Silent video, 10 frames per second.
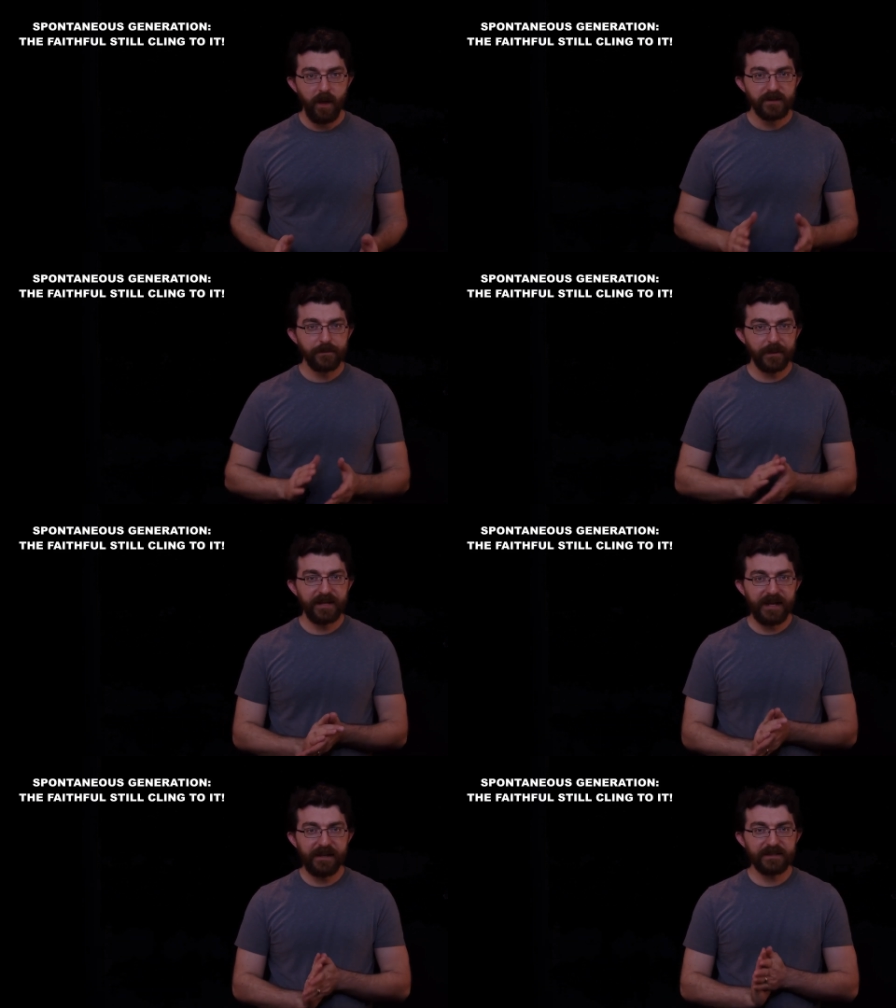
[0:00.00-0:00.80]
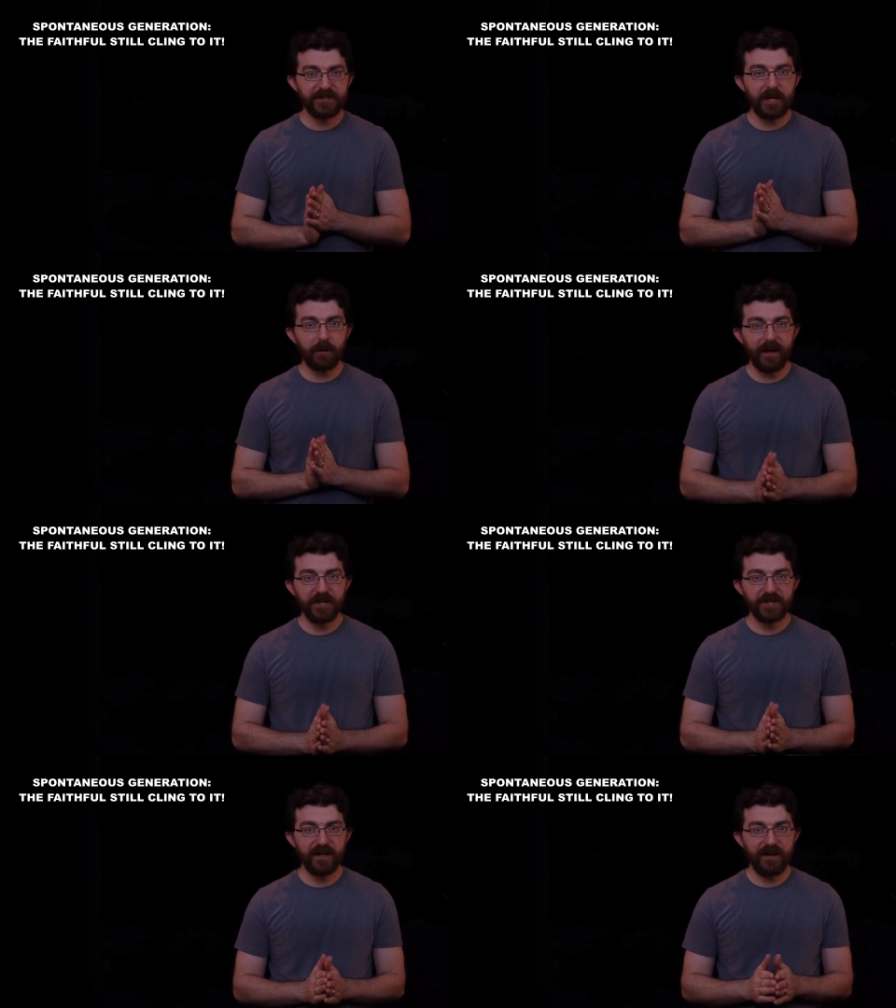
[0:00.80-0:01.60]
Spontaneous
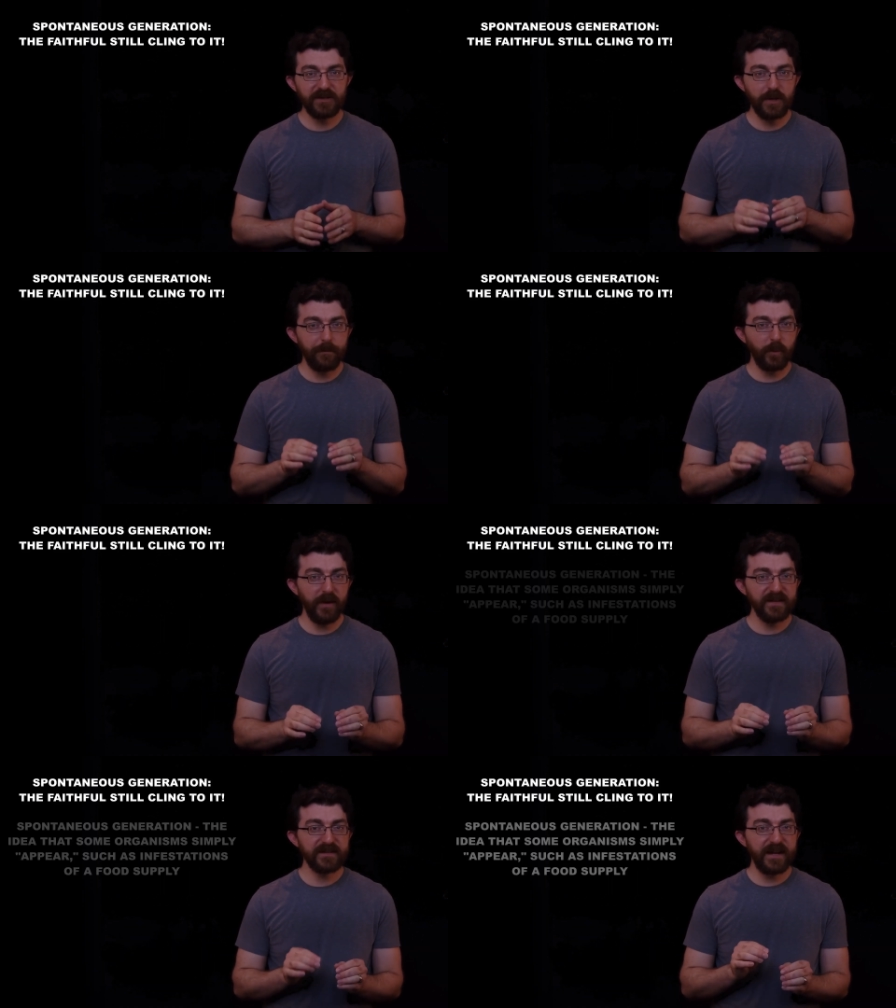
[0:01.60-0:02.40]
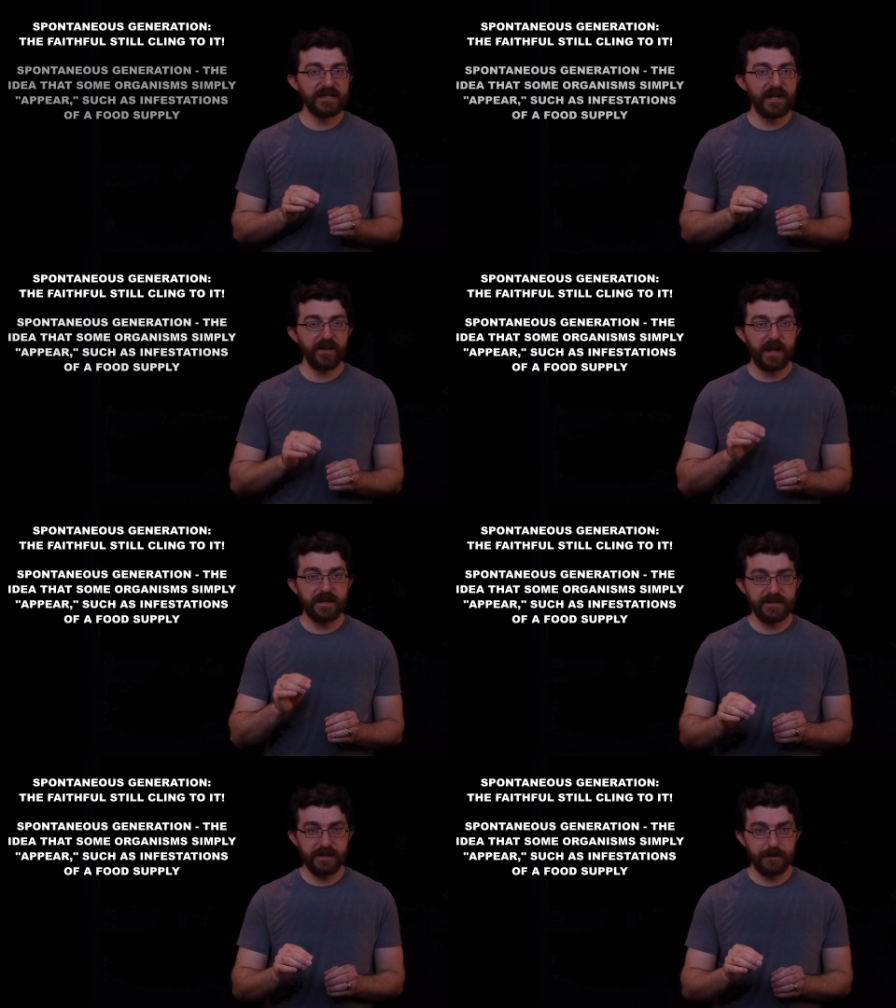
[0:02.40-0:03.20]
generation is the pre-scientific
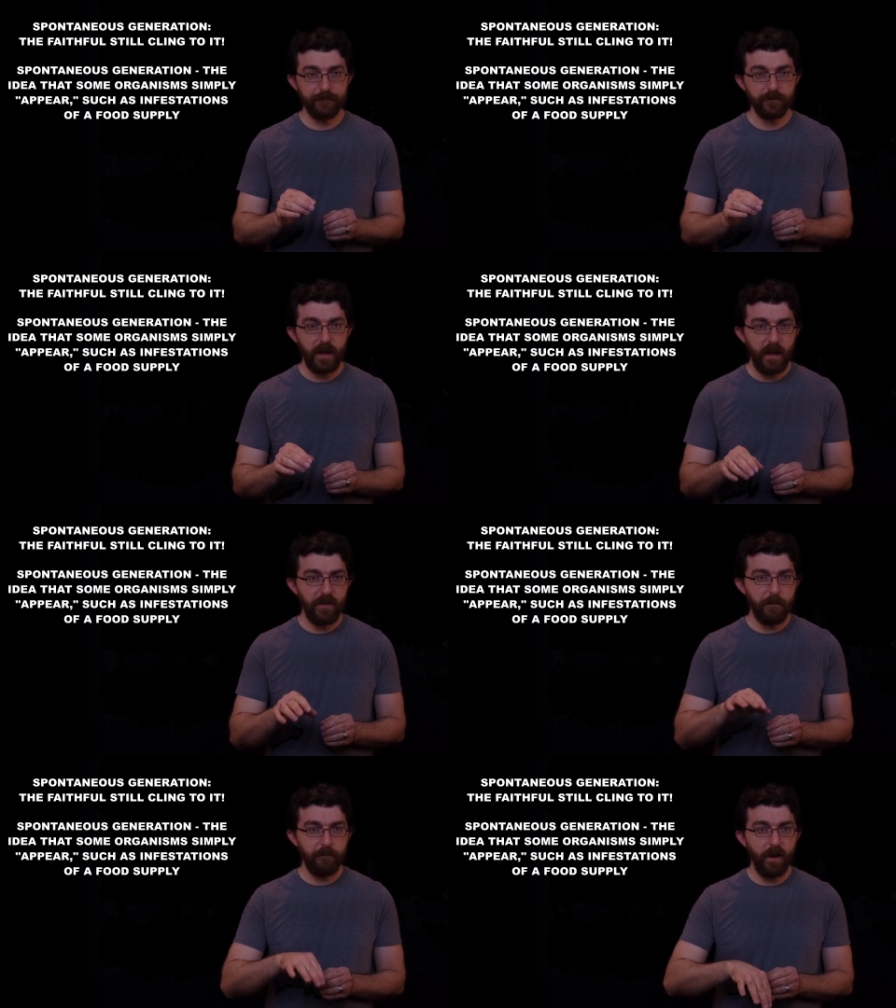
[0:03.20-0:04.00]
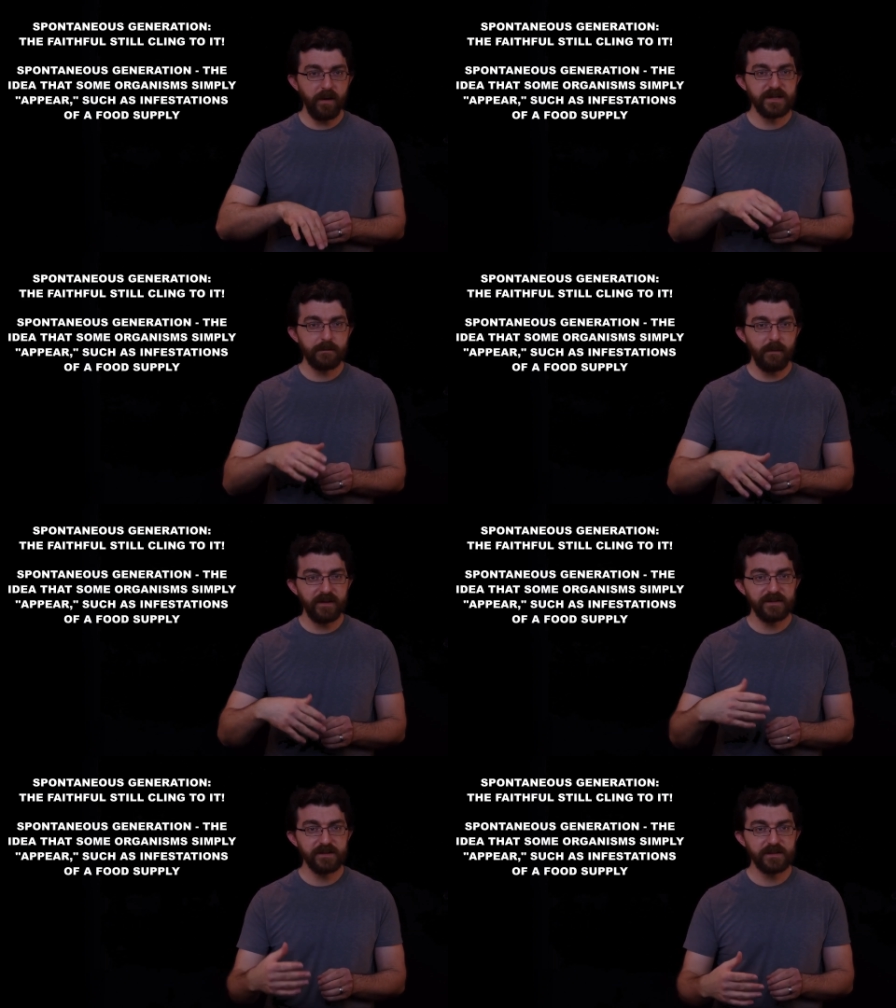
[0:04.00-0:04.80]
idea that bugs and
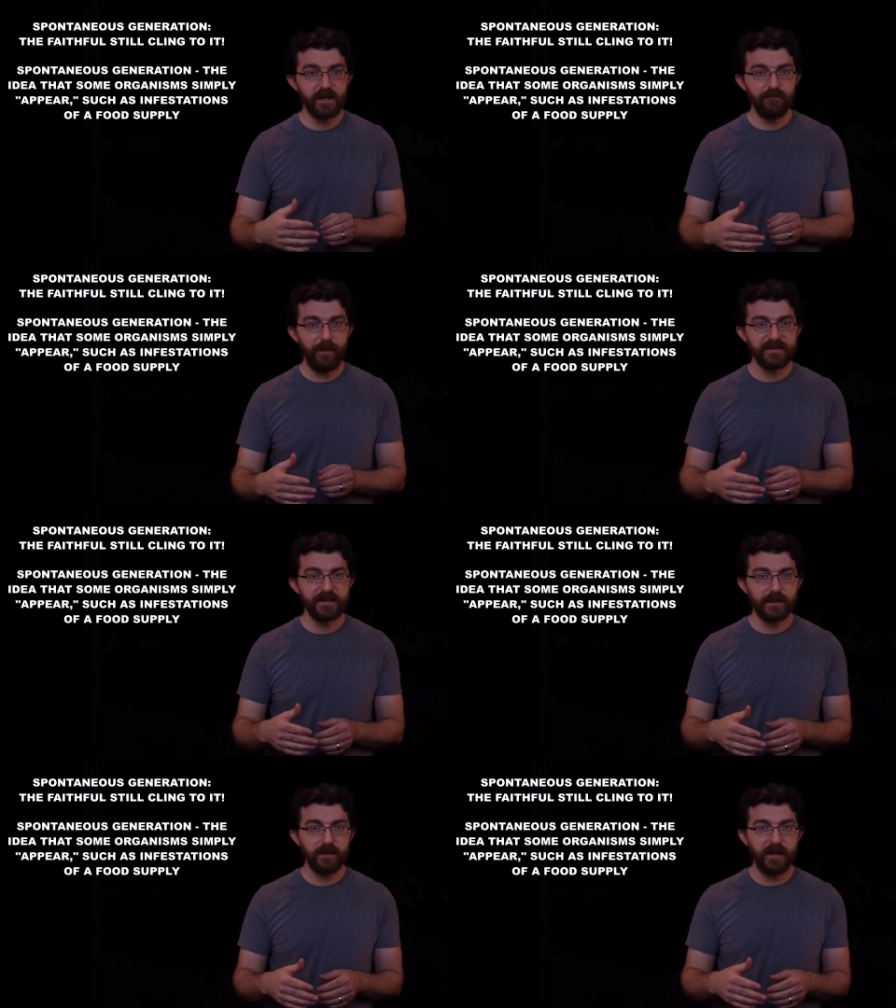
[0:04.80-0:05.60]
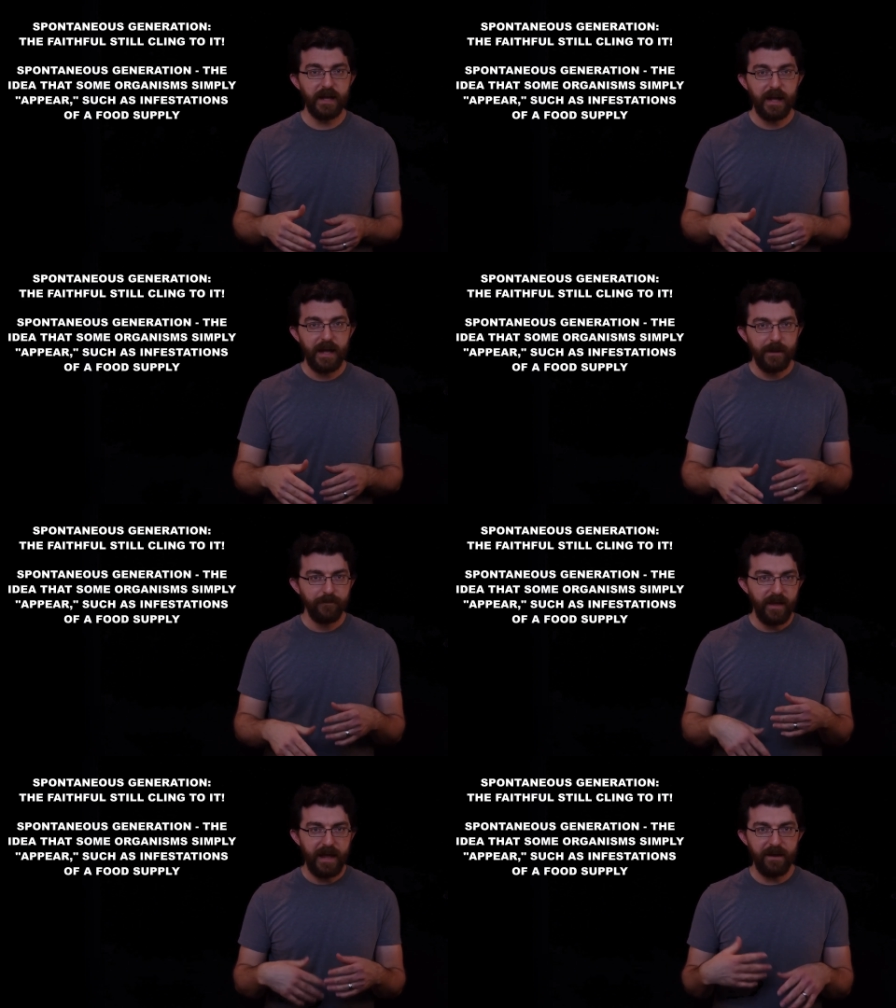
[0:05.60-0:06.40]
mice and stuff basically
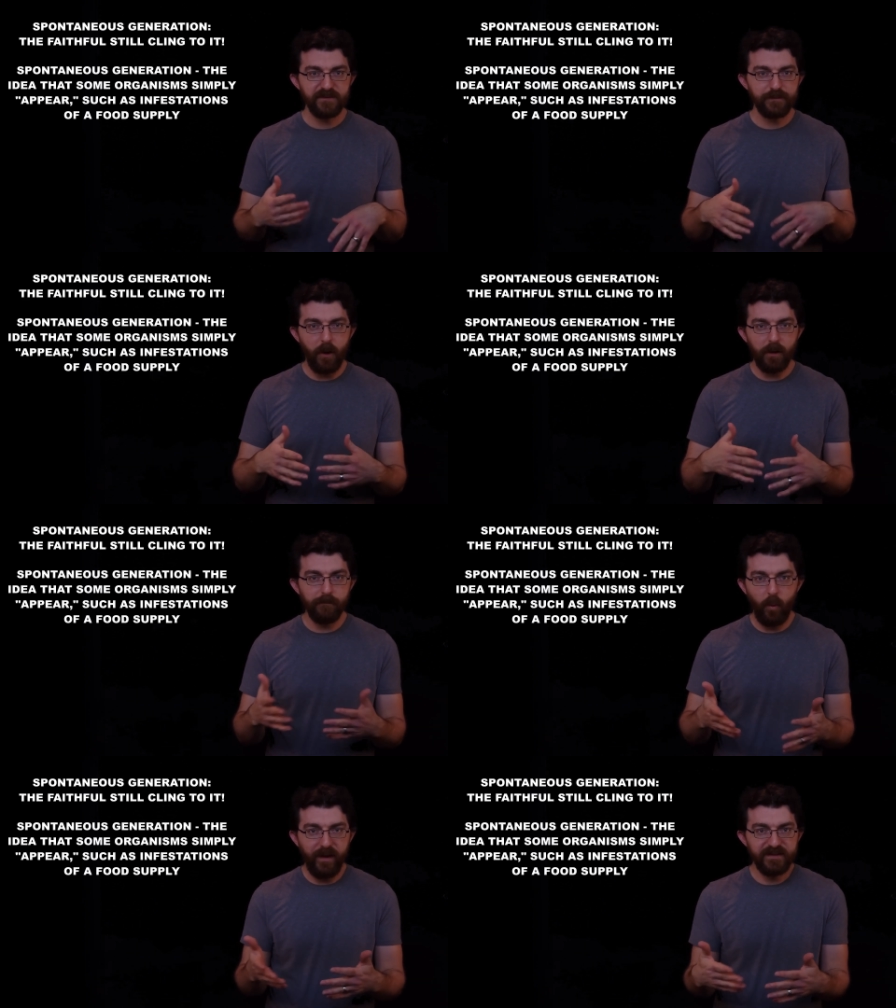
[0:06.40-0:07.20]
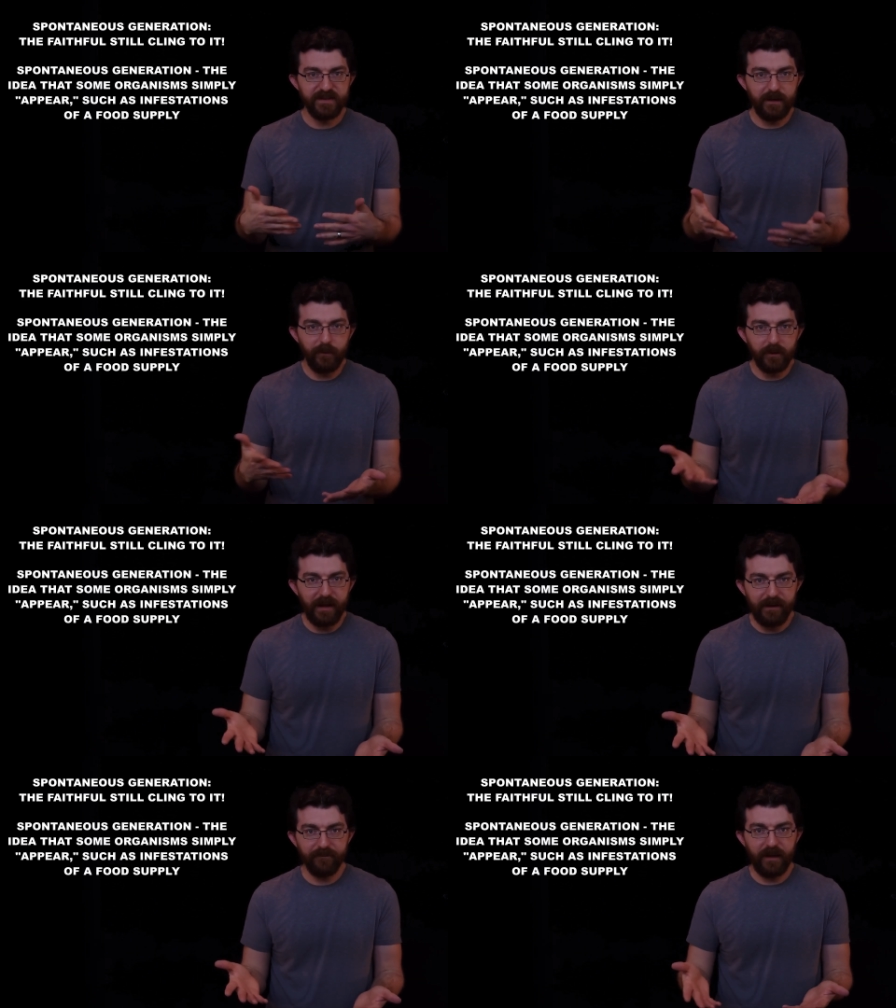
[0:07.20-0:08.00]
have spawn points in real
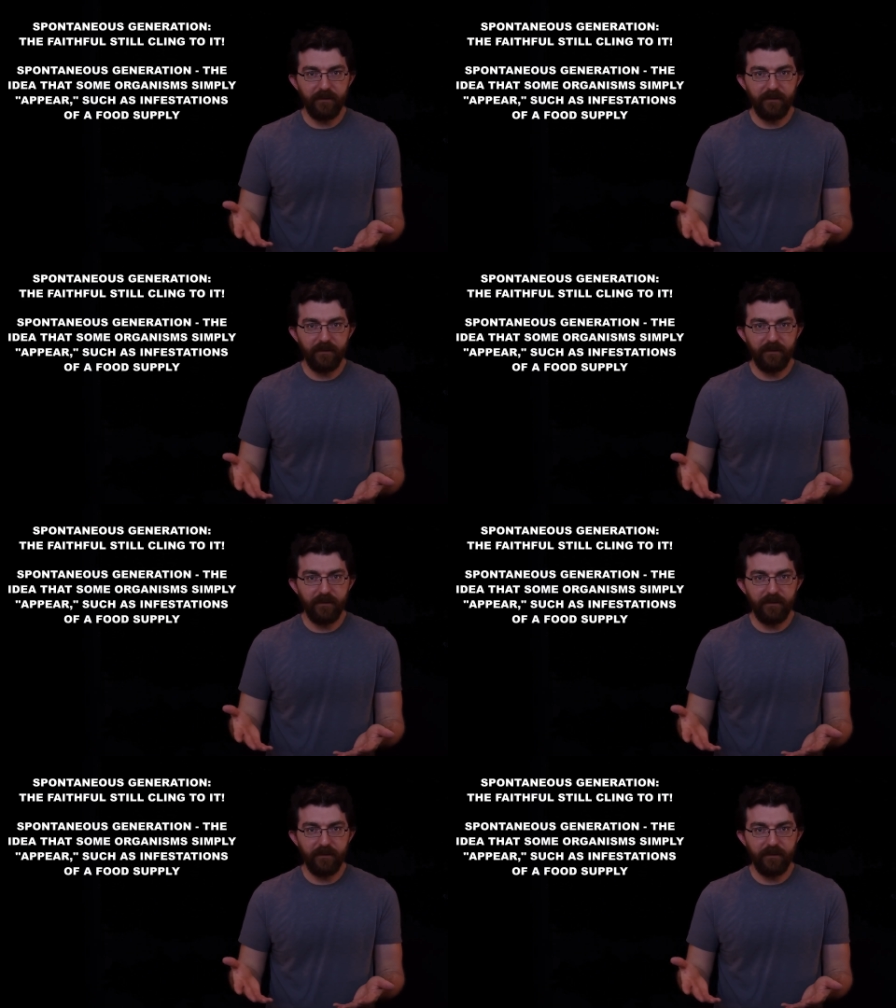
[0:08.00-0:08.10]
life.